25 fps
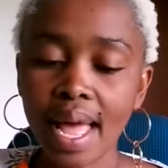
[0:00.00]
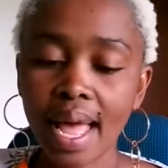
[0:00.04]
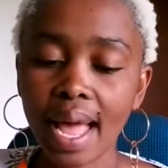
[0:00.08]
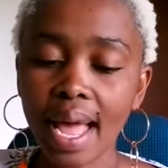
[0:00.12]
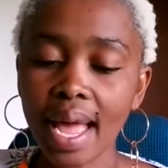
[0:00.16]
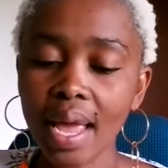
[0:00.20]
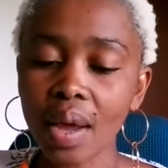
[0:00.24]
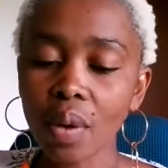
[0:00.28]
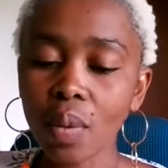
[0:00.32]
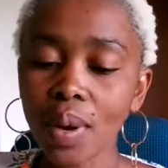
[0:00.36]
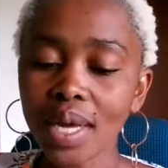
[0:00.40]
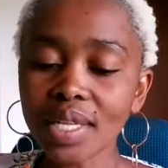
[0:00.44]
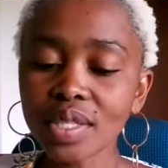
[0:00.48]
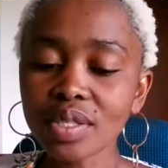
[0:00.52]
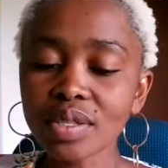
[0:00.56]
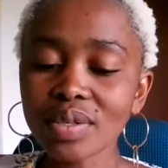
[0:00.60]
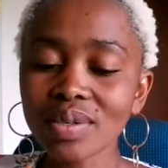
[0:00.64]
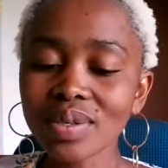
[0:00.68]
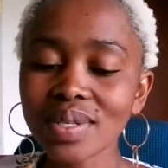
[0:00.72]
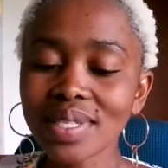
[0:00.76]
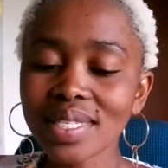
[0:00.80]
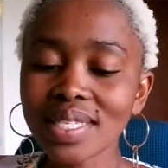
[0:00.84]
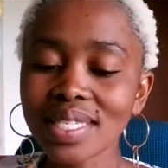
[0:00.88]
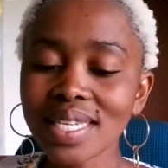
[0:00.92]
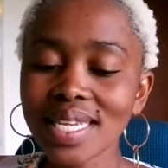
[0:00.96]
I want
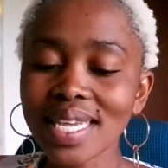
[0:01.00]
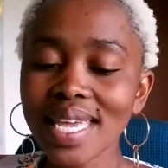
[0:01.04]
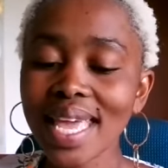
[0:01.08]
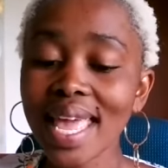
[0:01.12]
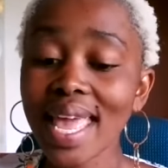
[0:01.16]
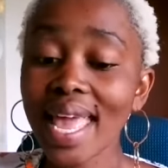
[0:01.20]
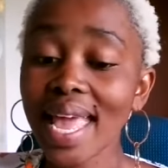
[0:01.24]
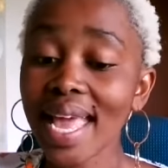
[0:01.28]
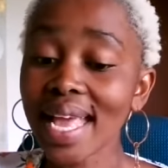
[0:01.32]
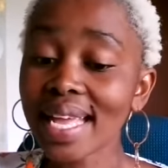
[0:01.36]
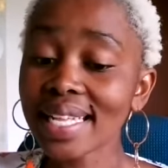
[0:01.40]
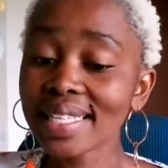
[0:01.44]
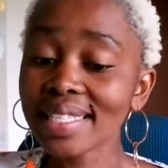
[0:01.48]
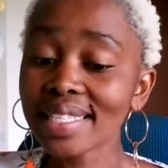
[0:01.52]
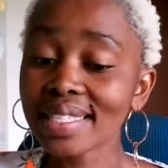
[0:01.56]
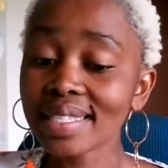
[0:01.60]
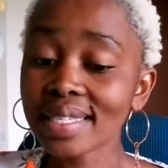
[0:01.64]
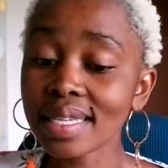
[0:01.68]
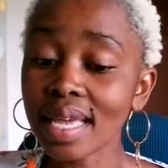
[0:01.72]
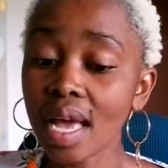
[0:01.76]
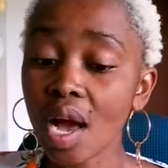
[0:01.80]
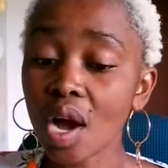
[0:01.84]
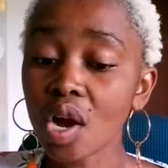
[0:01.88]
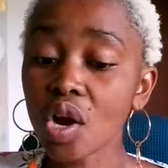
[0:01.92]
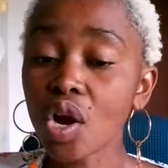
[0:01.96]
to see
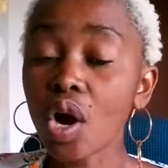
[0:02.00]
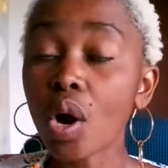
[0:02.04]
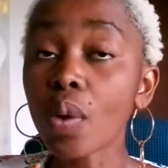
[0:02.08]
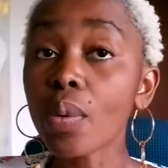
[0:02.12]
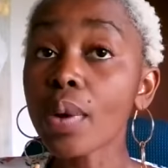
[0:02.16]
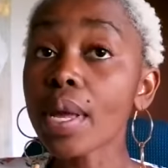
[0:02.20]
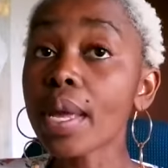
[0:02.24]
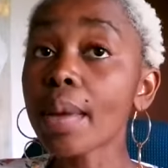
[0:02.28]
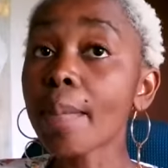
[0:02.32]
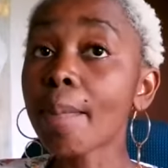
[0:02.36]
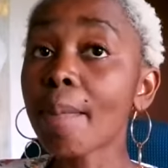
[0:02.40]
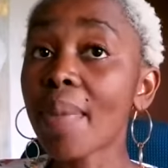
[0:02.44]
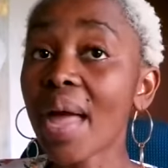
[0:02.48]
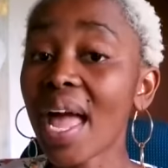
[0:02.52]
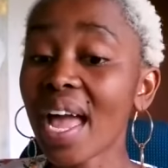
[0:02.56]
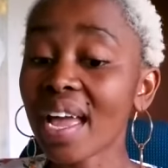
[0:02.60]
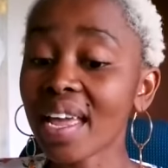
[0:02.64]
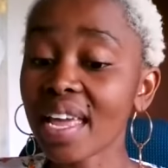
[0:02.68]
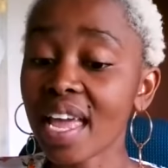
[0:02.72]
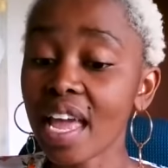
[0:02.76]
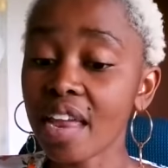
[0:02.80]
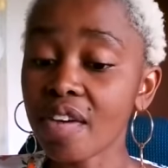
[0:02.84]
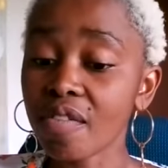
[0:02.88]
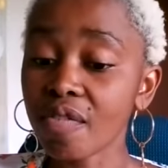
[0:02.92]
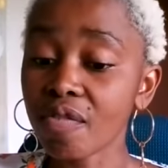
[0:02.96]
heads going
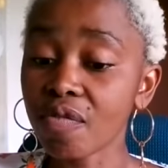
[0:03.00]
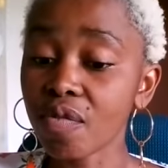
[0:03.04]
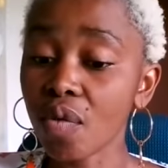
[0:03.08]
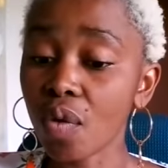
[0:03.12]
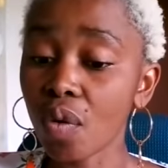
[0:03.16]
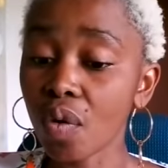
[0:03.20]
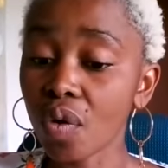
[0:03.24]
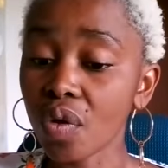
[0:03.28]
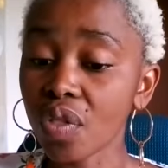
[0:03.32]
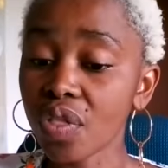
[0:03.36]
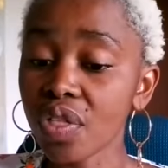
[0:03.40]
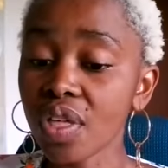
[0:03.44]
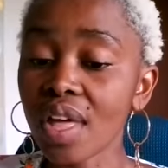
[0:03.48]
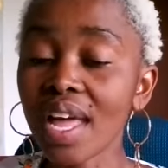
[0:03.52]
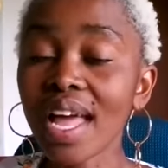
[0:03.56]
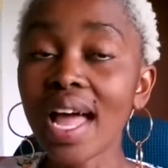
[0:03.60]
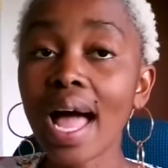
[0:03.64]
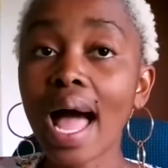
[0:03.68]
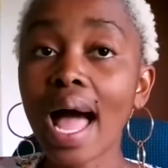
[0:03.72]
back and forth,